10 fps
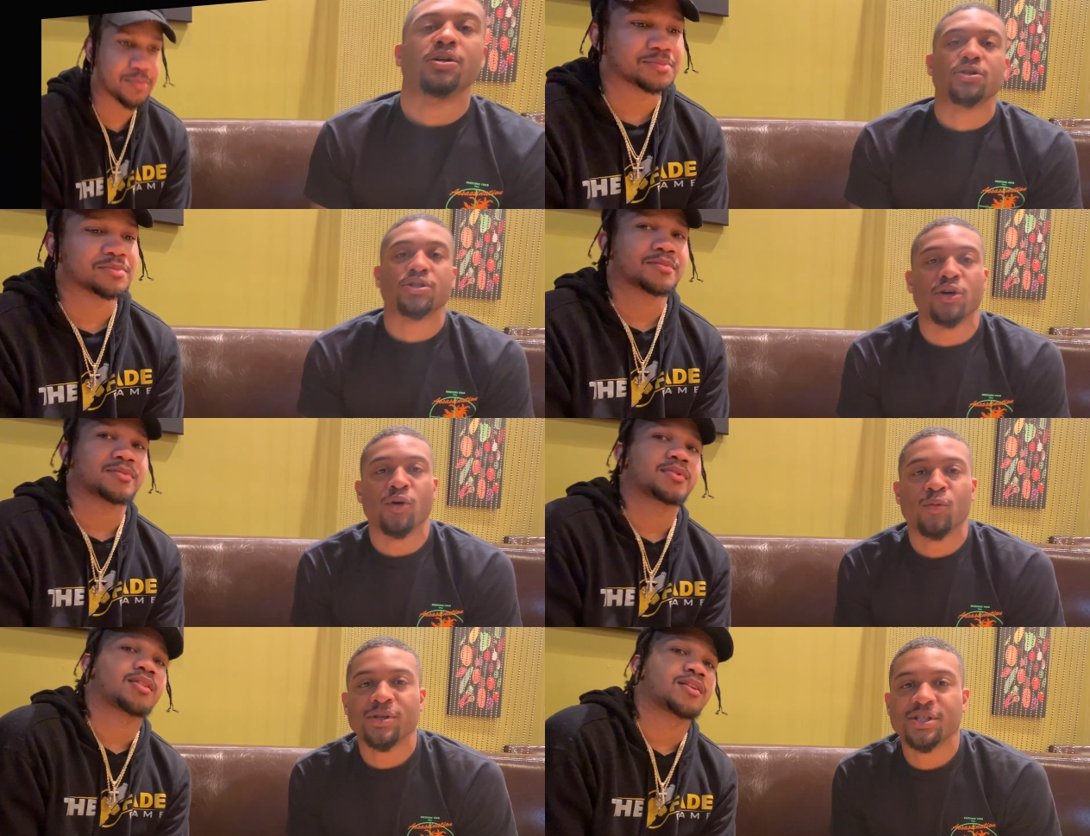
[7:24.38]
Speaker 1: So
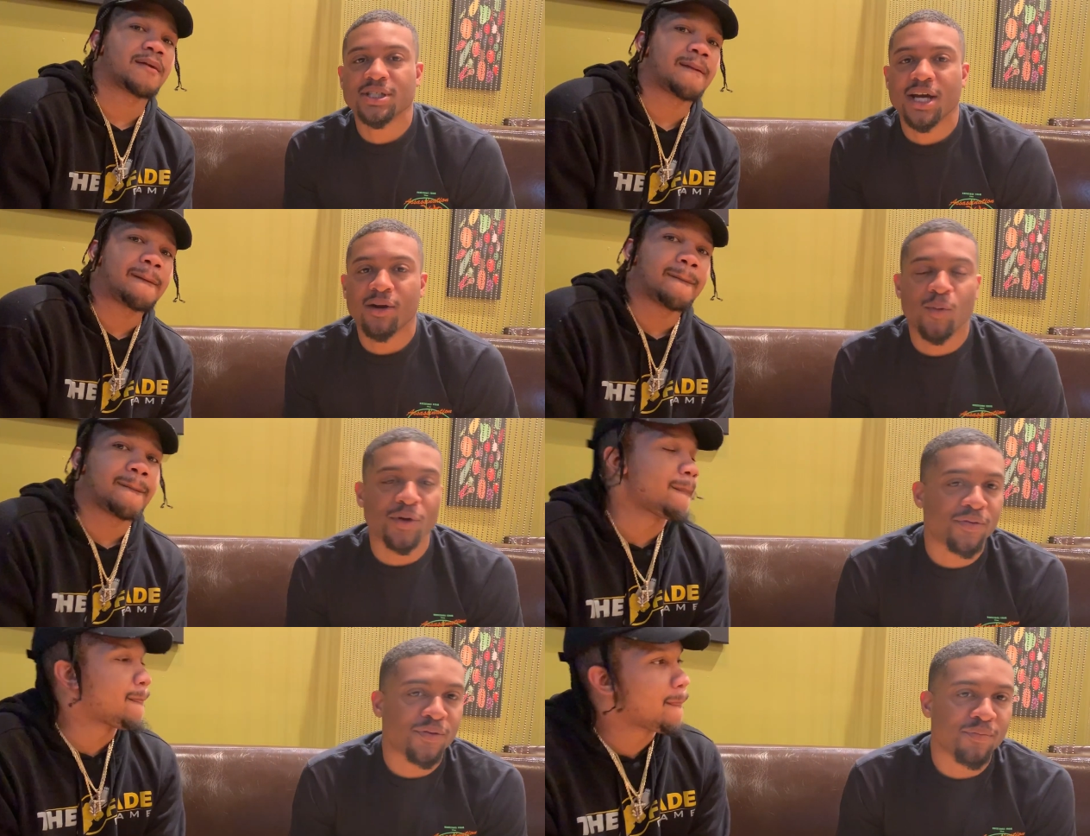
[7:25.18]
we just had a
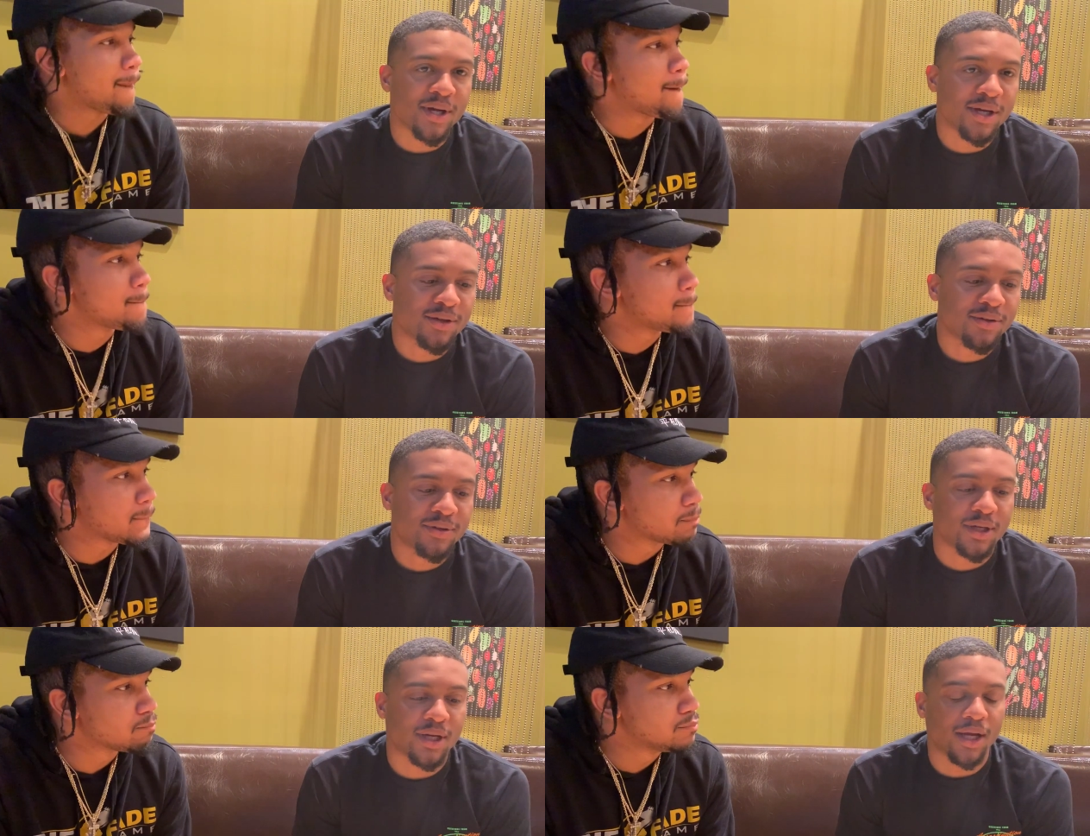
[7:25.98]
wonderful meal.
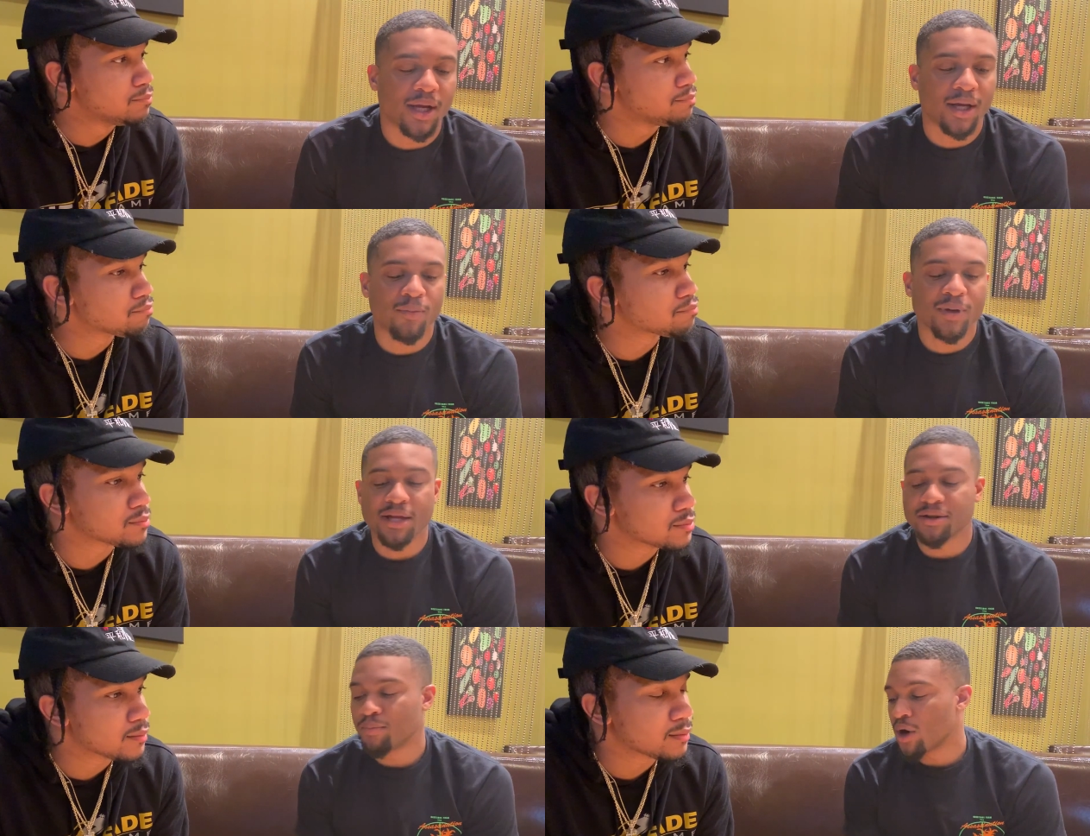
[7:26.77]
Mm-hmm. uh, we had
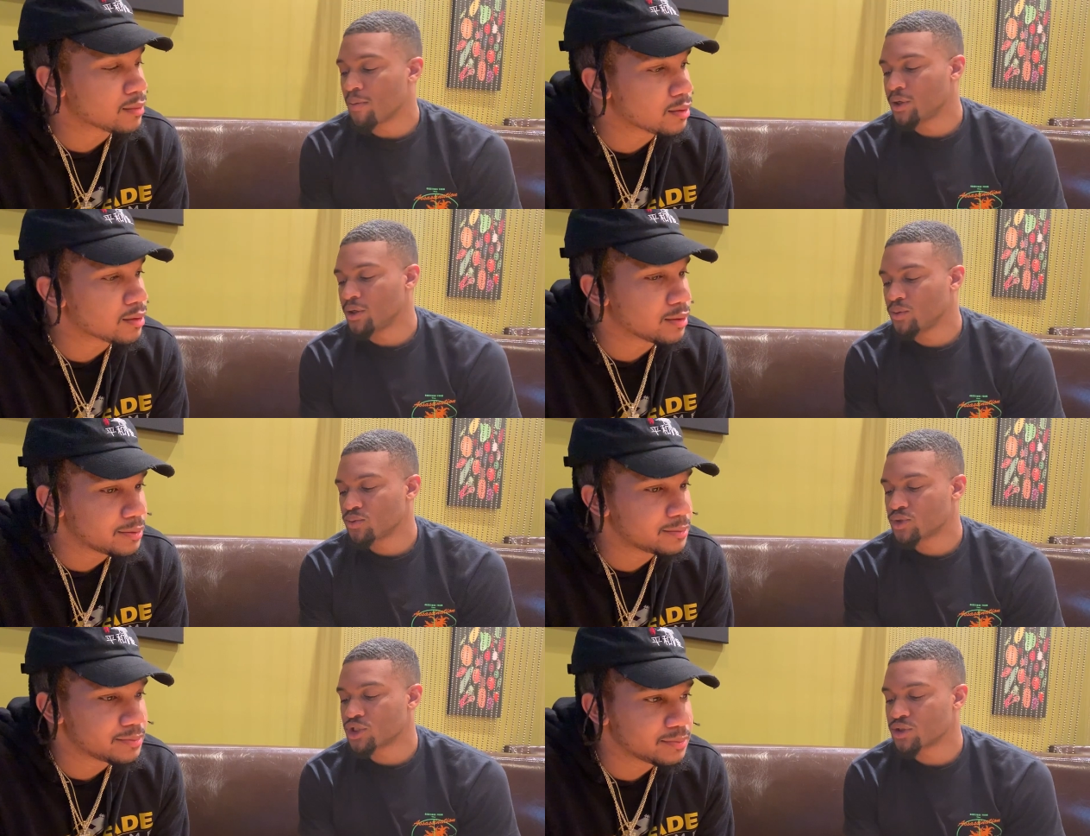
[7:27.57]
the barbecue
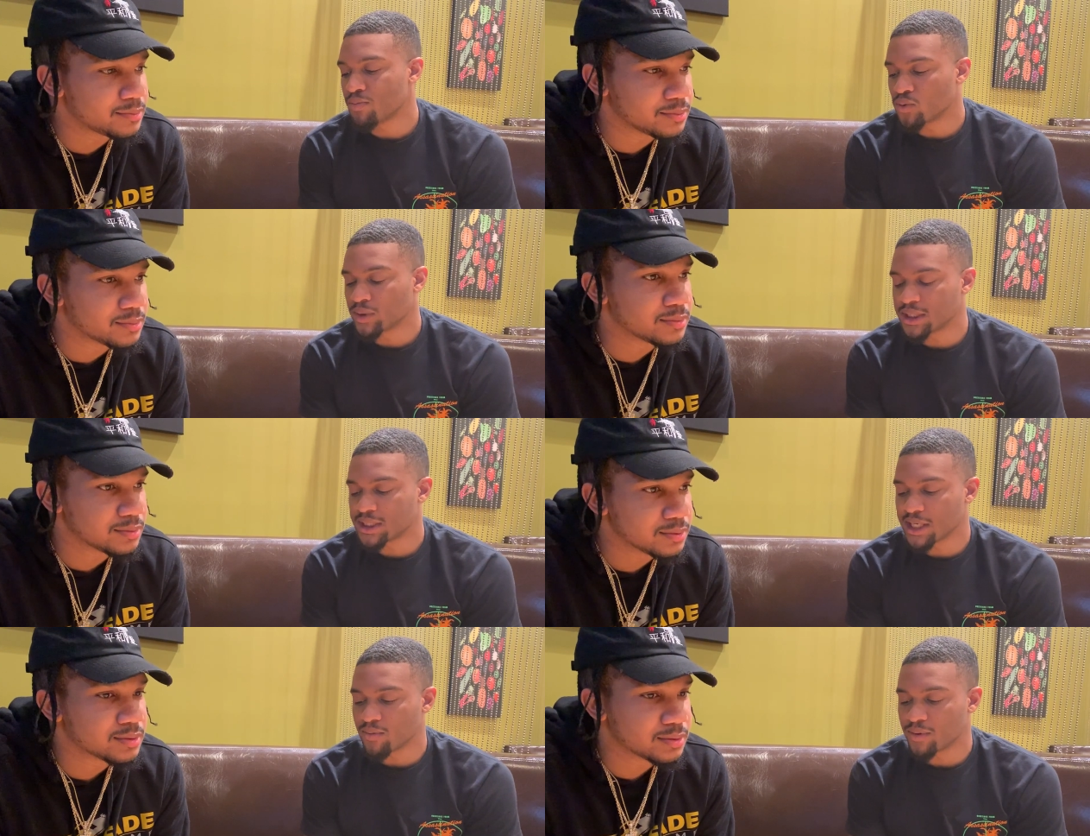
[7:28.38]
smoky
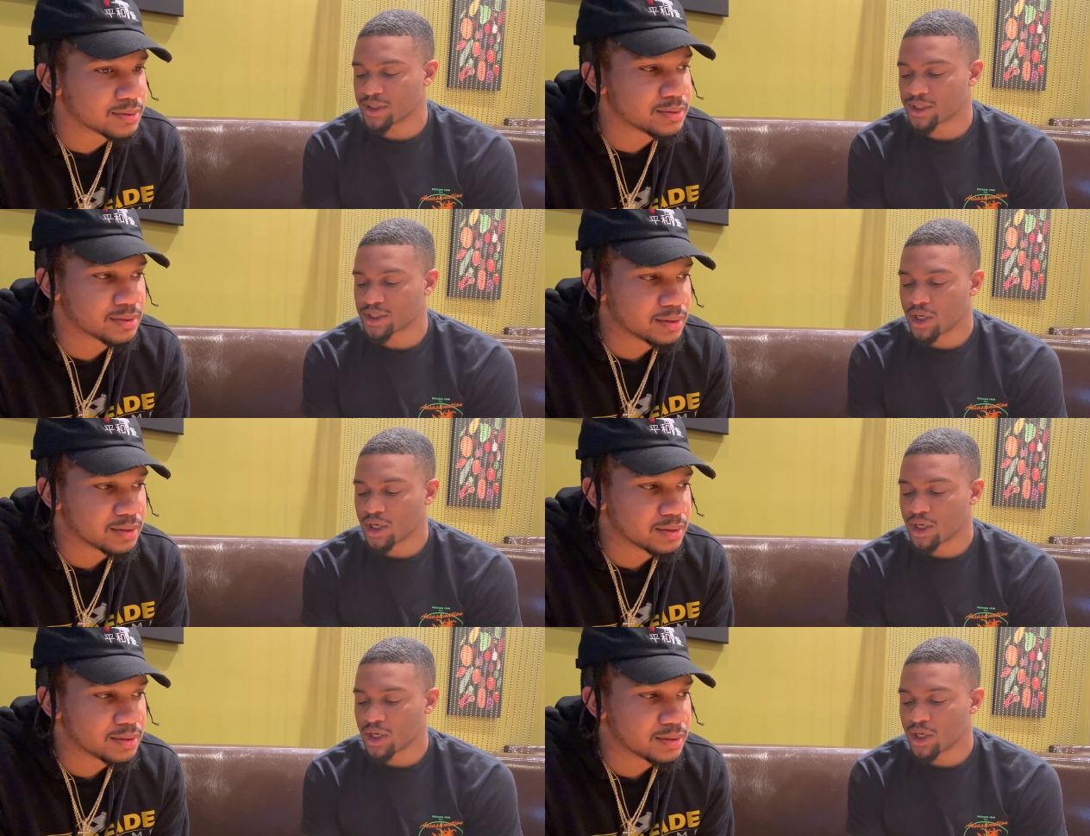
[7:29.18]
sandwich.